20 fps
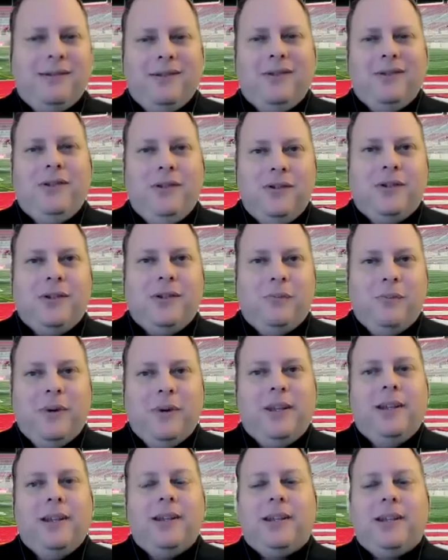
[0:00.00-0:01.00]
you, you should
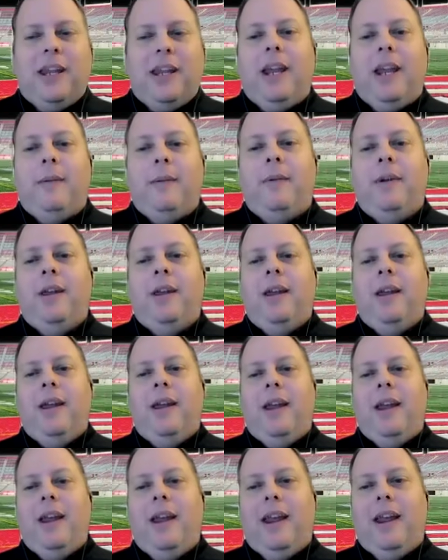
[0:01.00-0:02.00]
win this game,
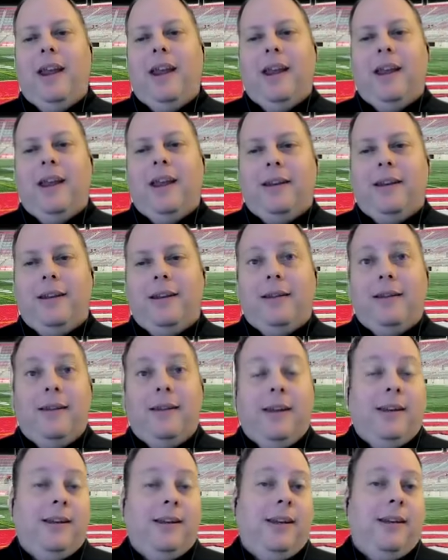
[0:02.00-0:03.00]
and
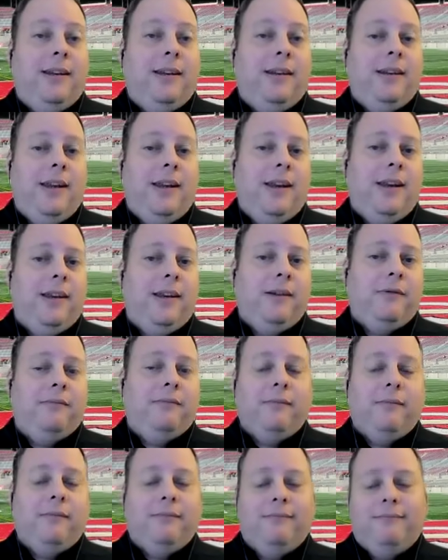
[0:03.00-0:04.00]
they didn't,
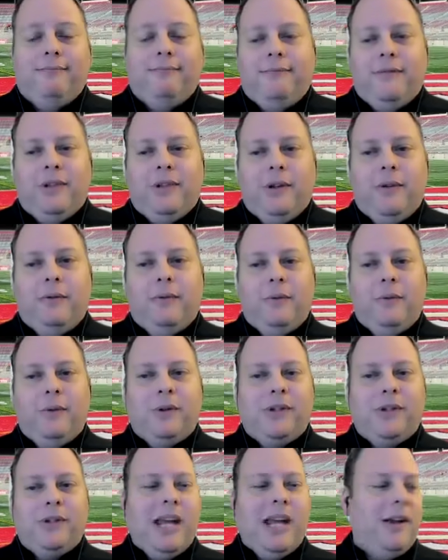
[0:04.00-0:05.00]
and so
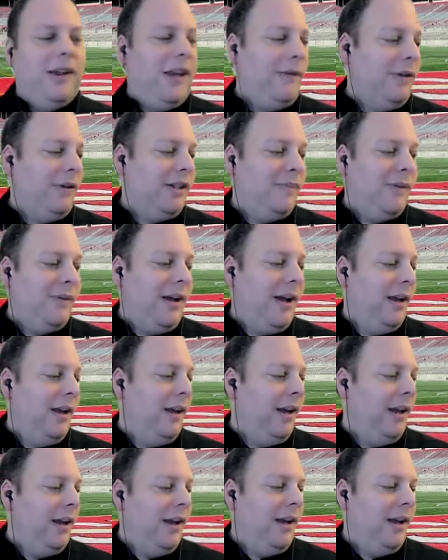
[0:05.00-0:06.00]
we'll see how they
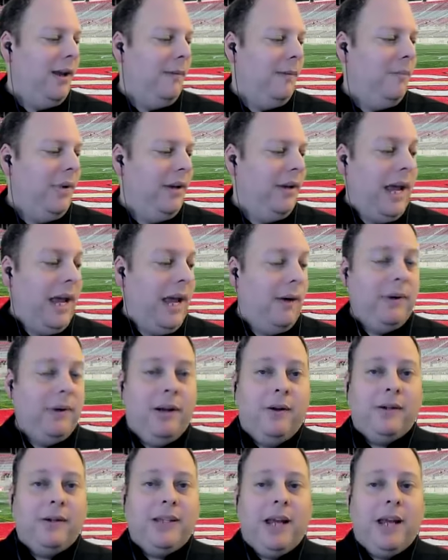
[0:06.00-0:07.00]
respond. But now we
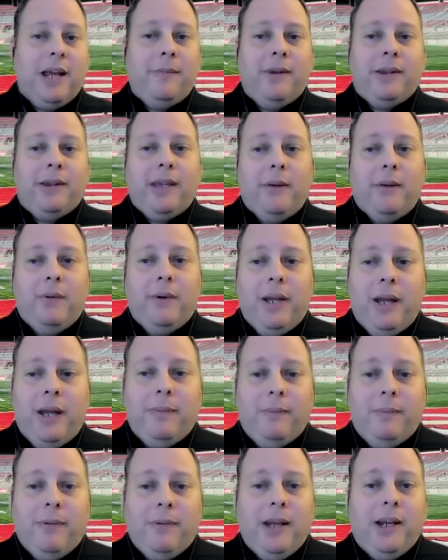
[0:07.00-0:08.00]
know, Tom, that they will
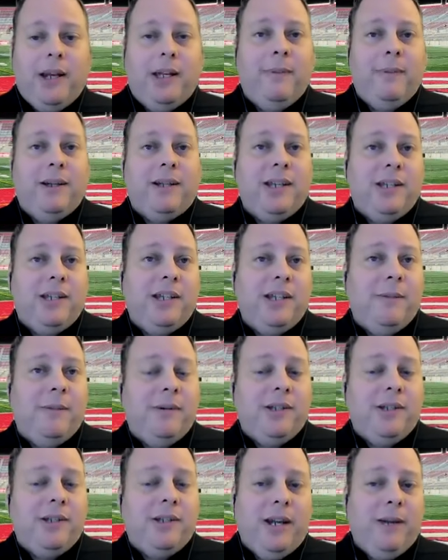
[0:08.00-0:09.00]
not be playing in the Big Ten
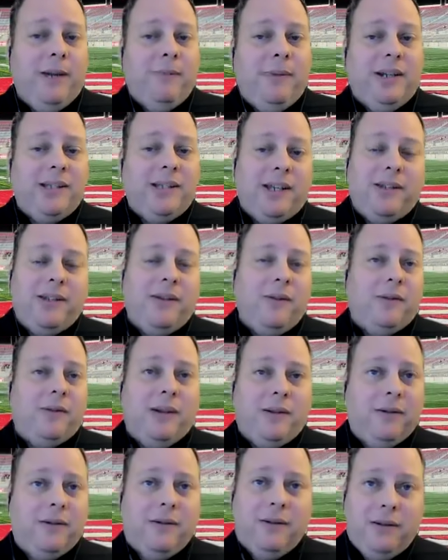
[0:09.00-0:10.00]
championship game because I just don't
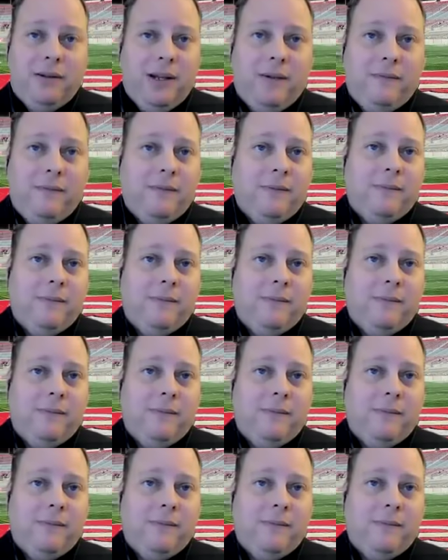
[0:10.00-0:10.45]
think they're good enough.